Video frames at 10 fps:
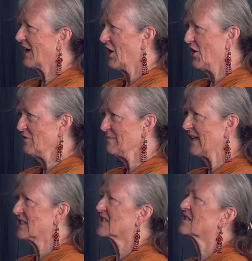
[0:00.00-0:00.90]

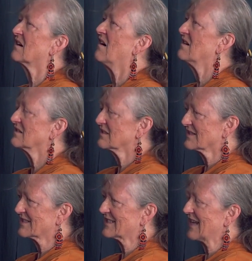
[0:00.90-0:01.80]
homemade
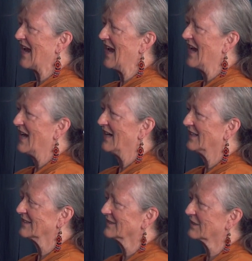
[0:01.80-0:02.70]
scones
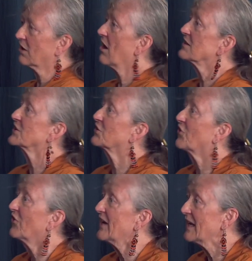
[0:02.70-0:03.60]
and clotted
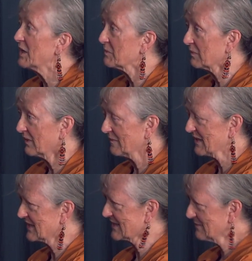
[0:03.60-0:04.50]
cream. I
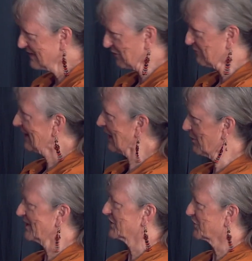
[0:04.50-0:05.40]
mean, mm -hmm. somebody really
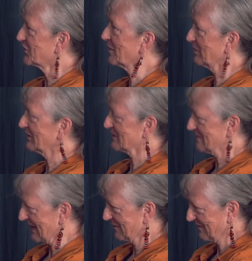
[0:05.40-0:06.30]
went to trouble to
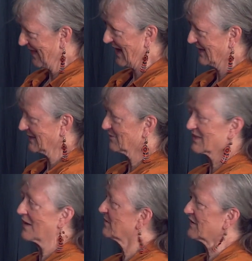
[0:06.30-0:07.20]
make that. It was,
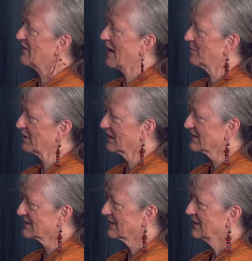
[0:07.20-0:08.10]
it was fabulous.
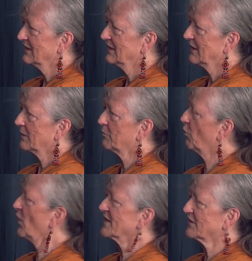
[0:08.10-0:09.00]
Oh, good. I'm glad you and
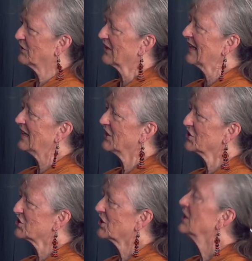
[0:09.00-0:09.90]
enjoyed wonderful it. Wonderful
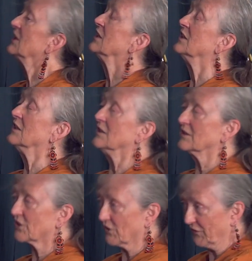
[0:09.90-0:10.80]
quiche.
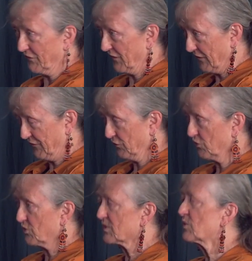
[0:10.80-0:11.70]
So the, the
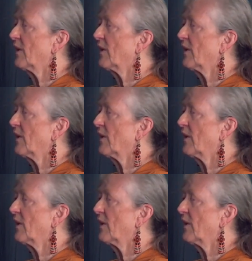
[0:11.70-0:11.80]
food was